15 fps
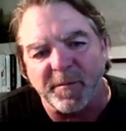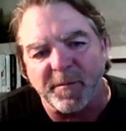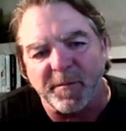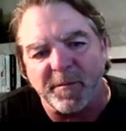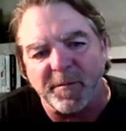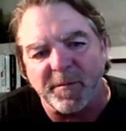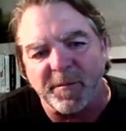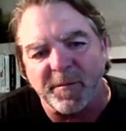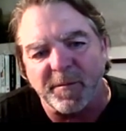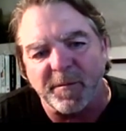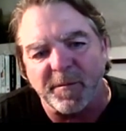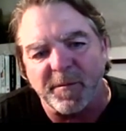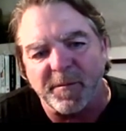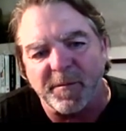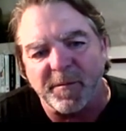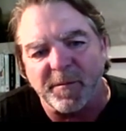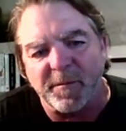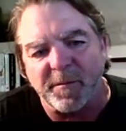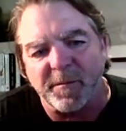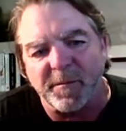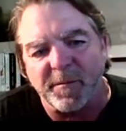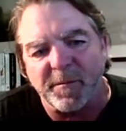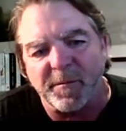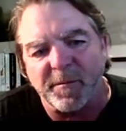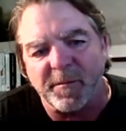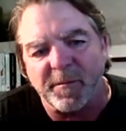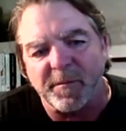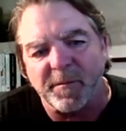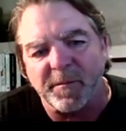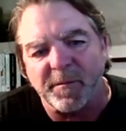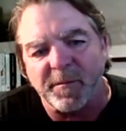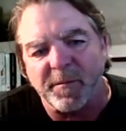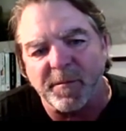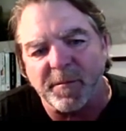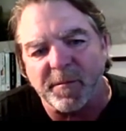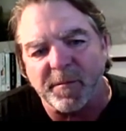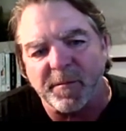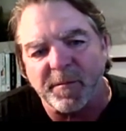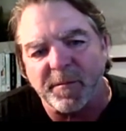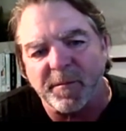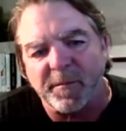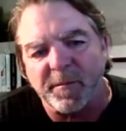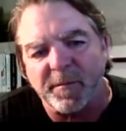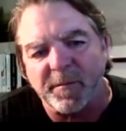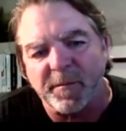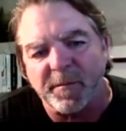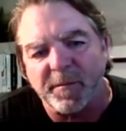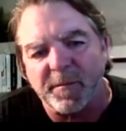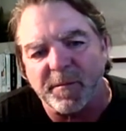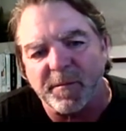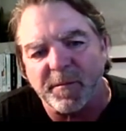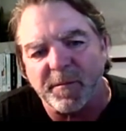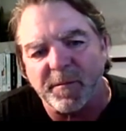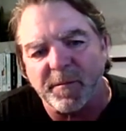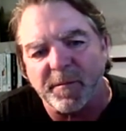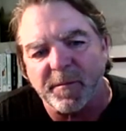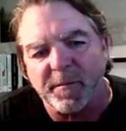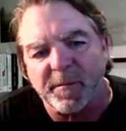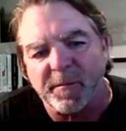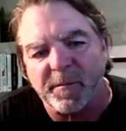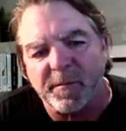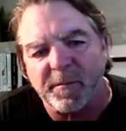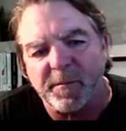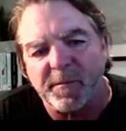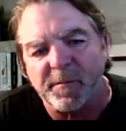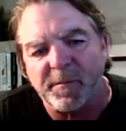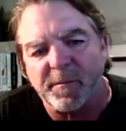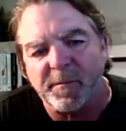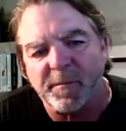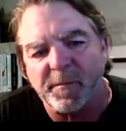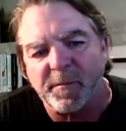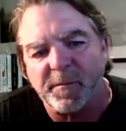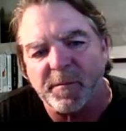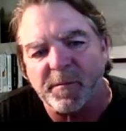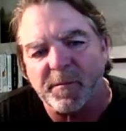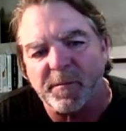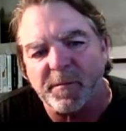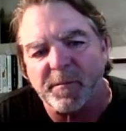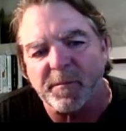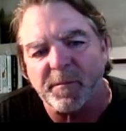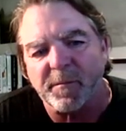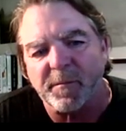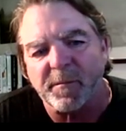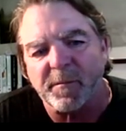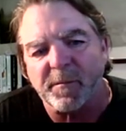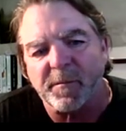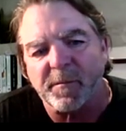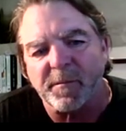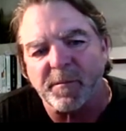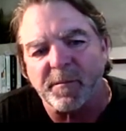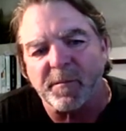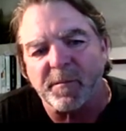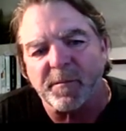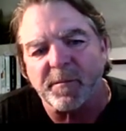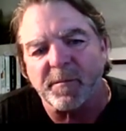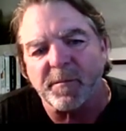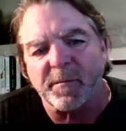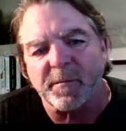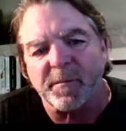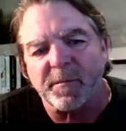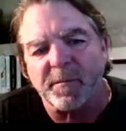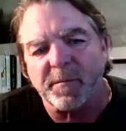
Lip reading: [no speech]